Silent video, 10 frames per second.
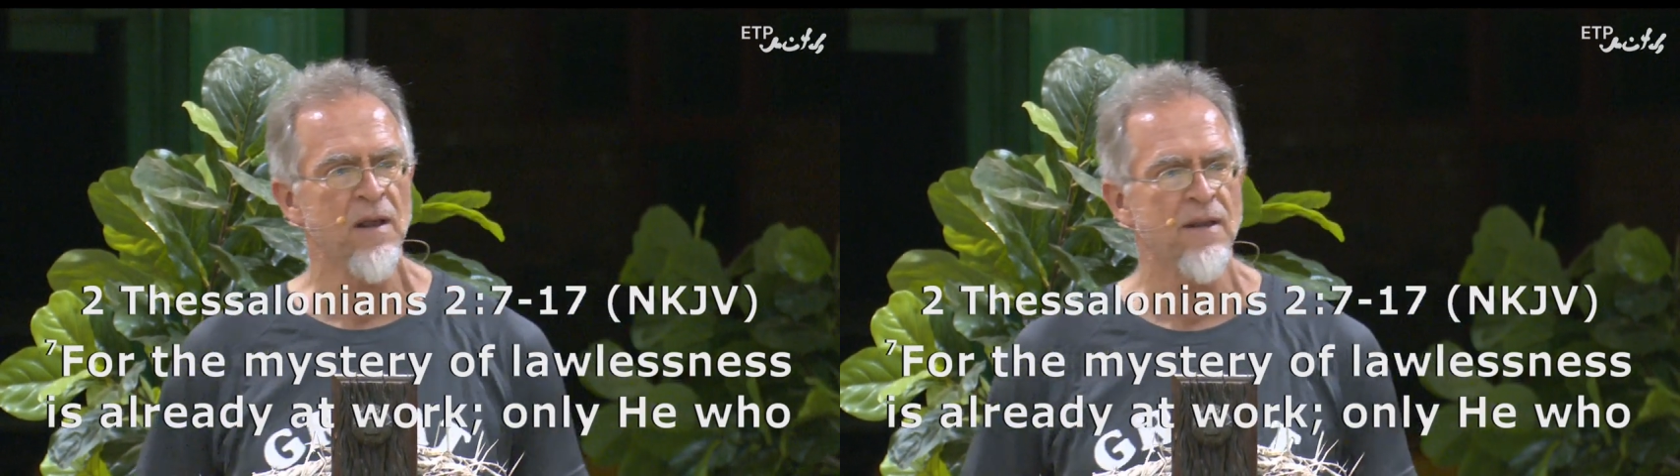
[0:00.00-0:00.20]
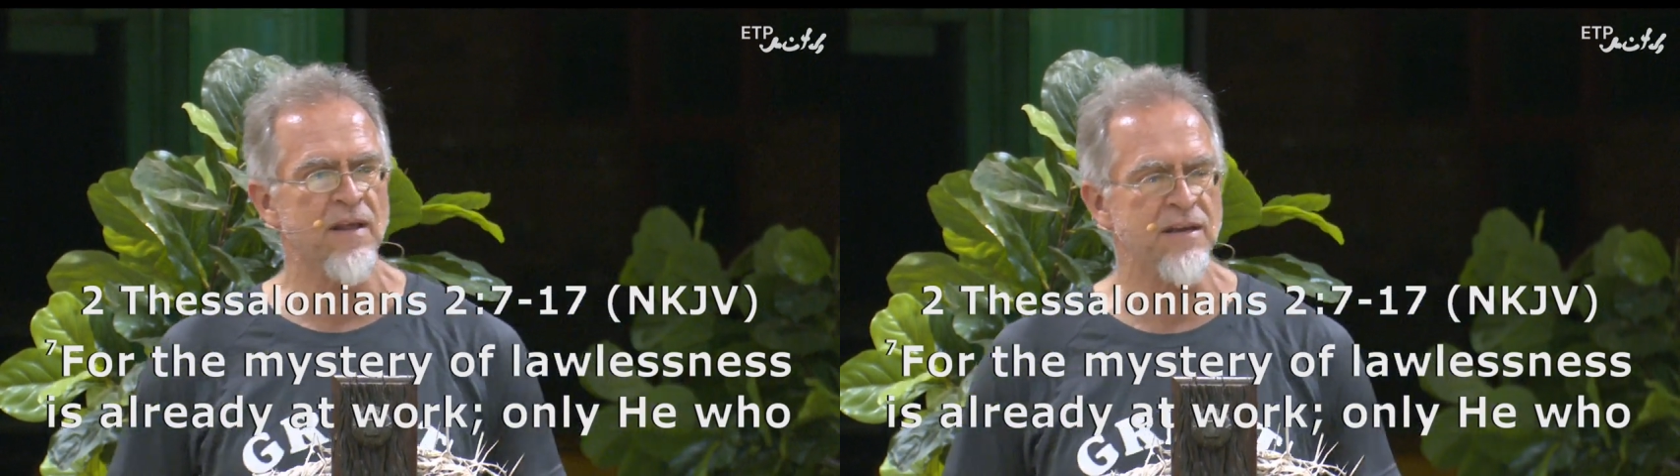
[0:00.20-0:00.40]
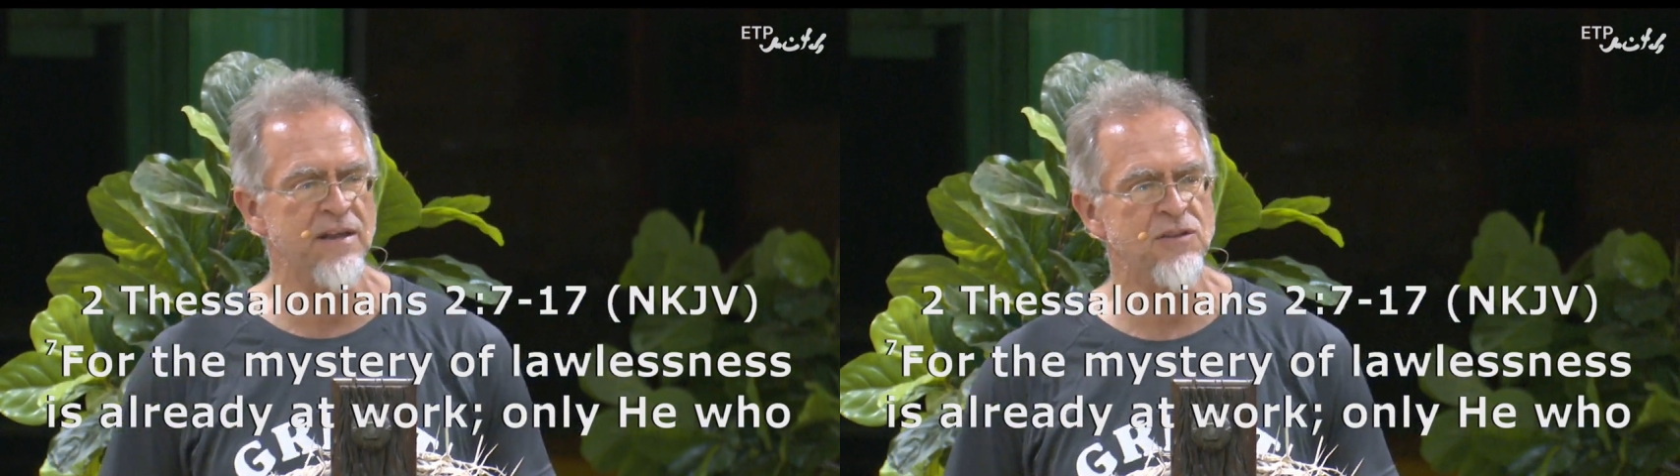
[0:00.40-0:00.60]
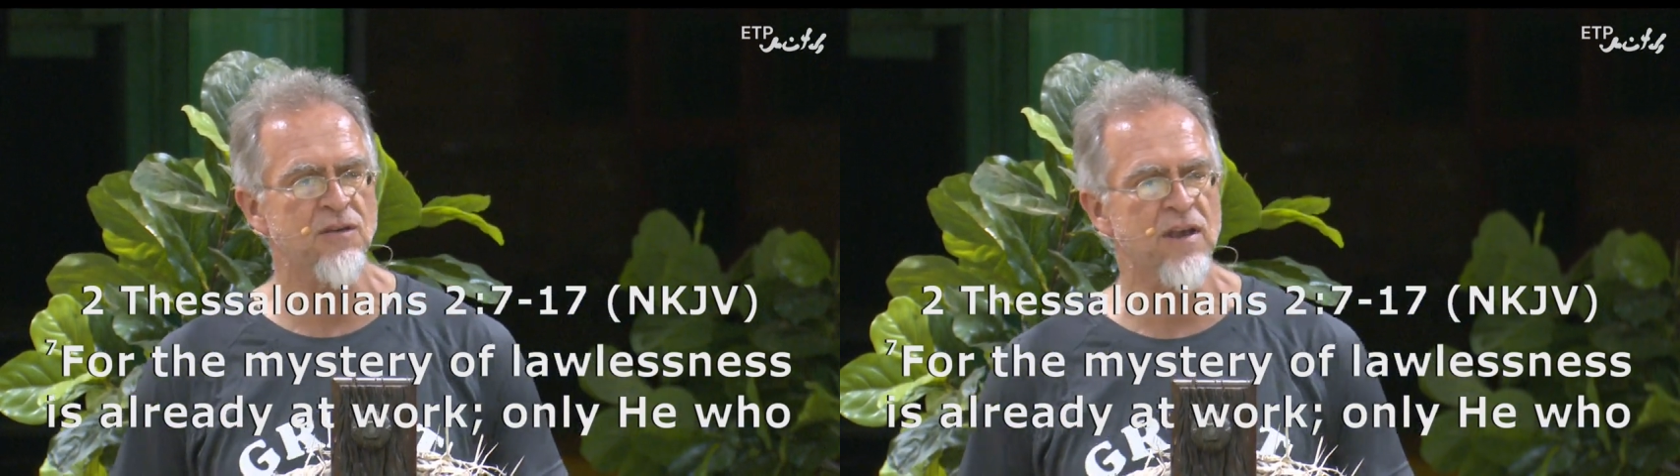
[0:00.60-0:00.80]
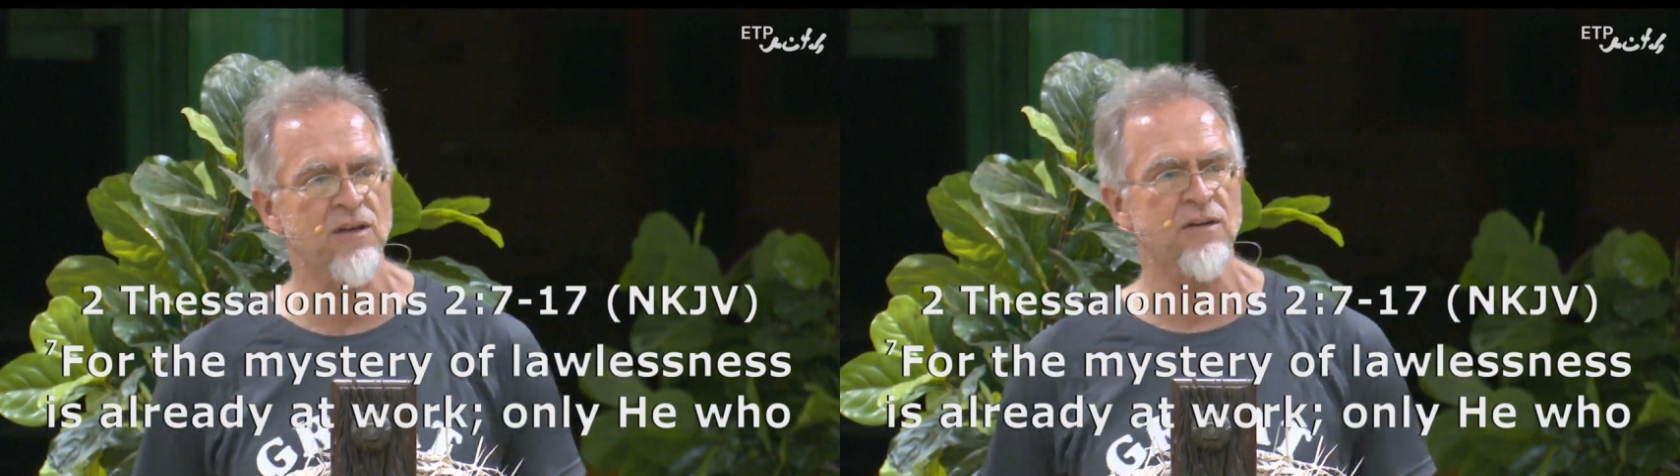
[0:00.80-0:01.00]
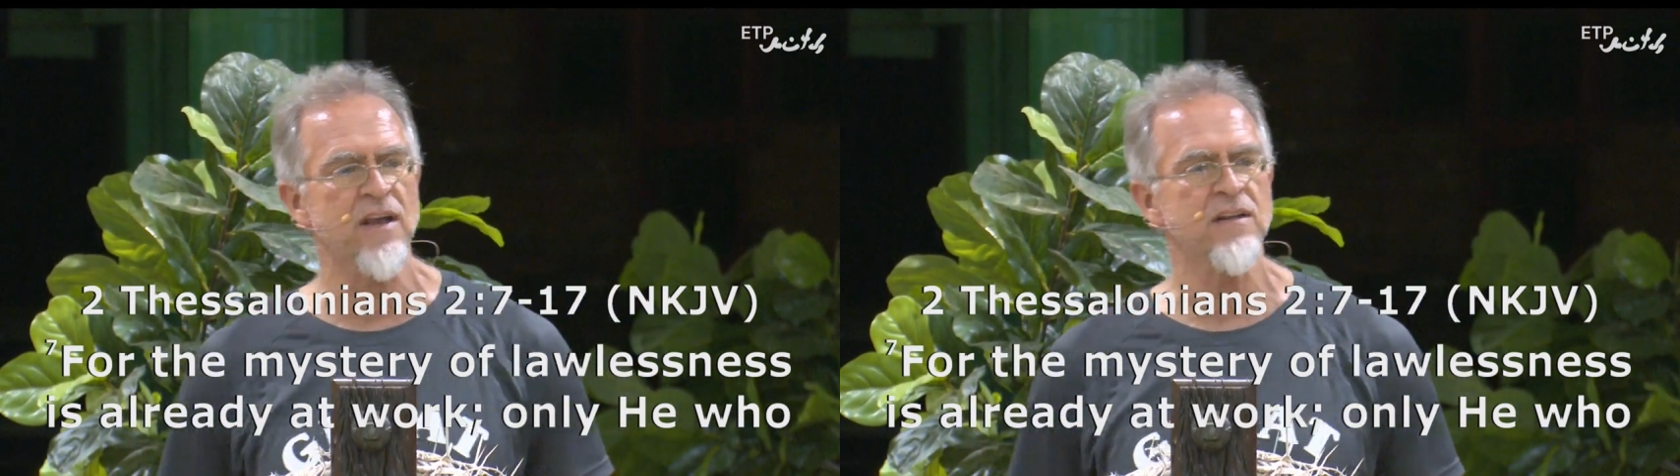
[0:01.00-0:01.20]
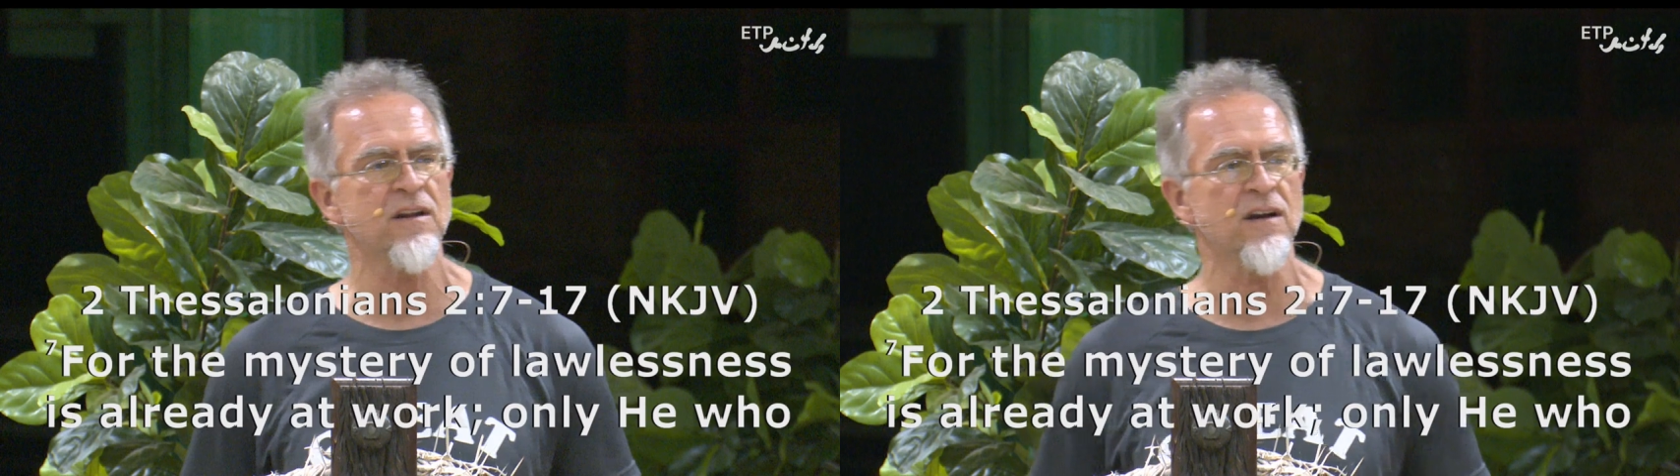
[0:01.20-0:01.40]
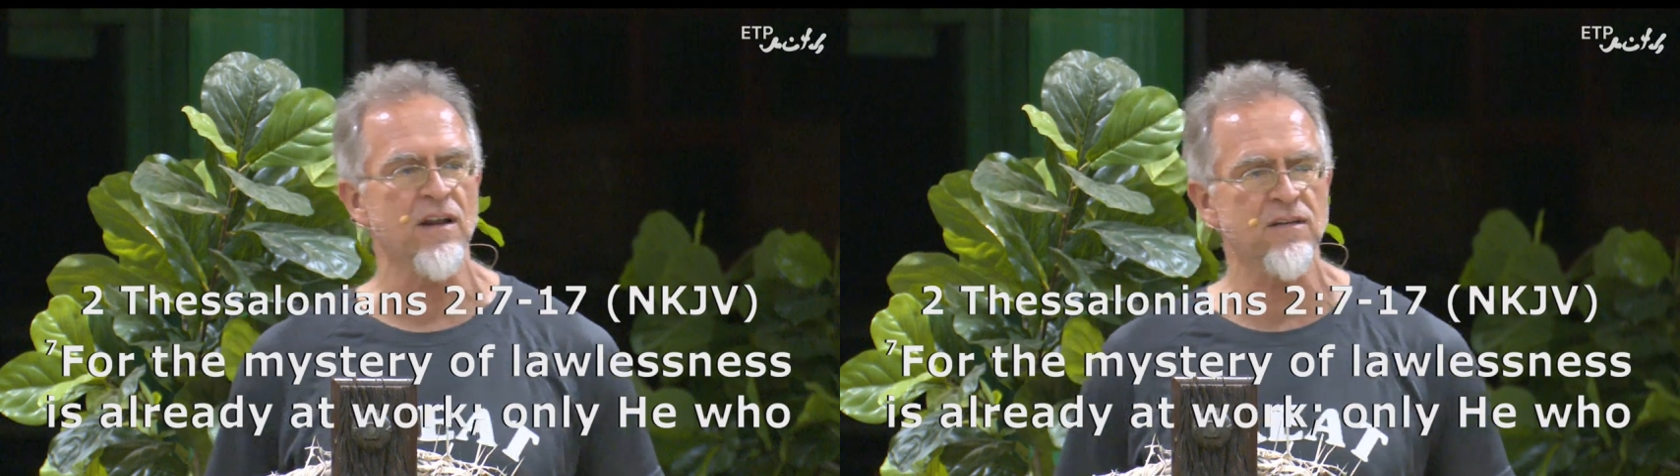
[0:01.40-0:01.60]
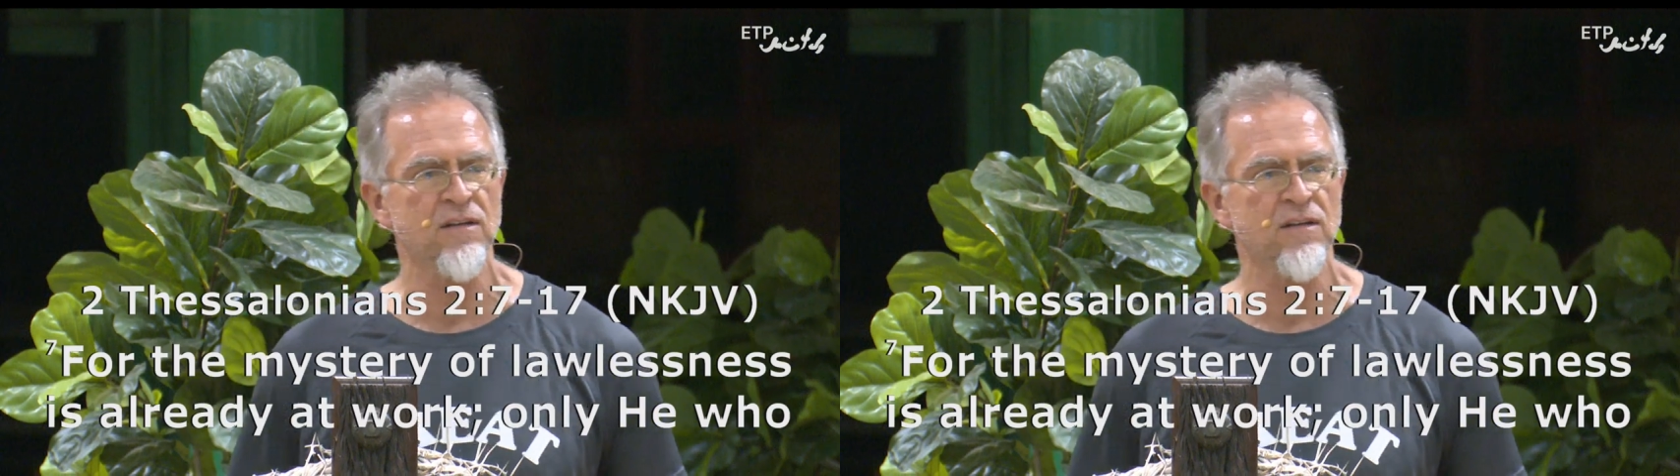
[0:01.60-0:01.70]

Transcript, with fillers: They need to get rid